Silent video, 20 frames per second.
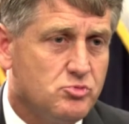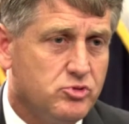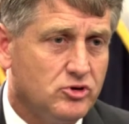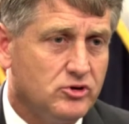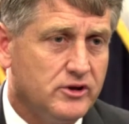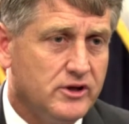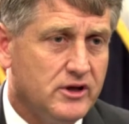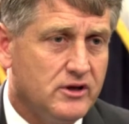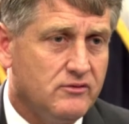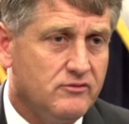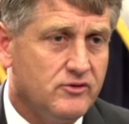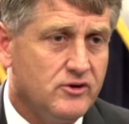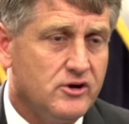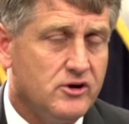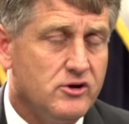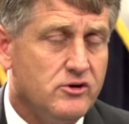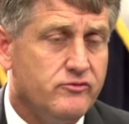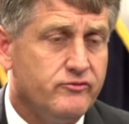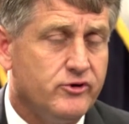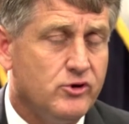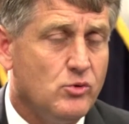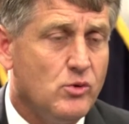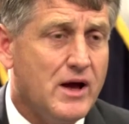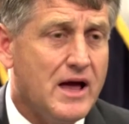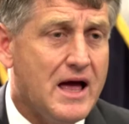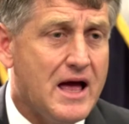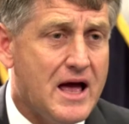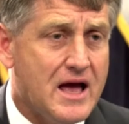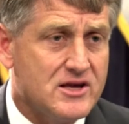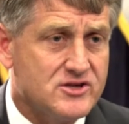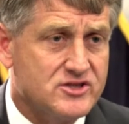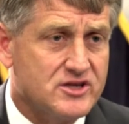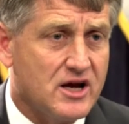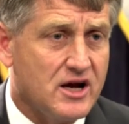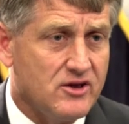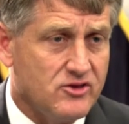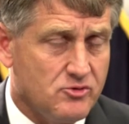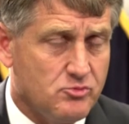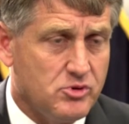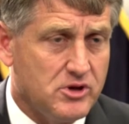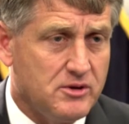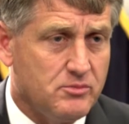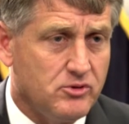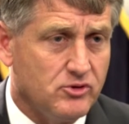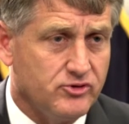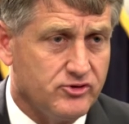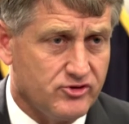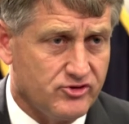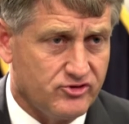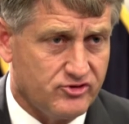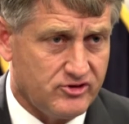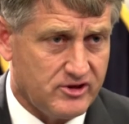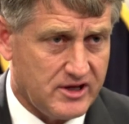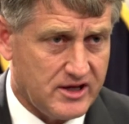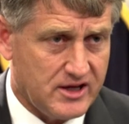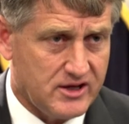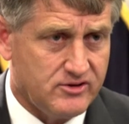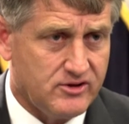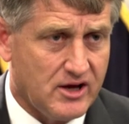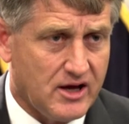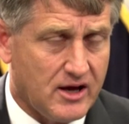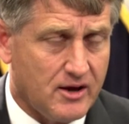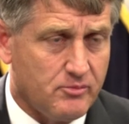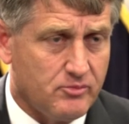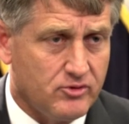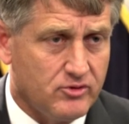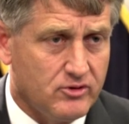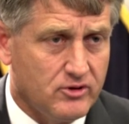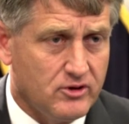believed that if you ask other people to stand up,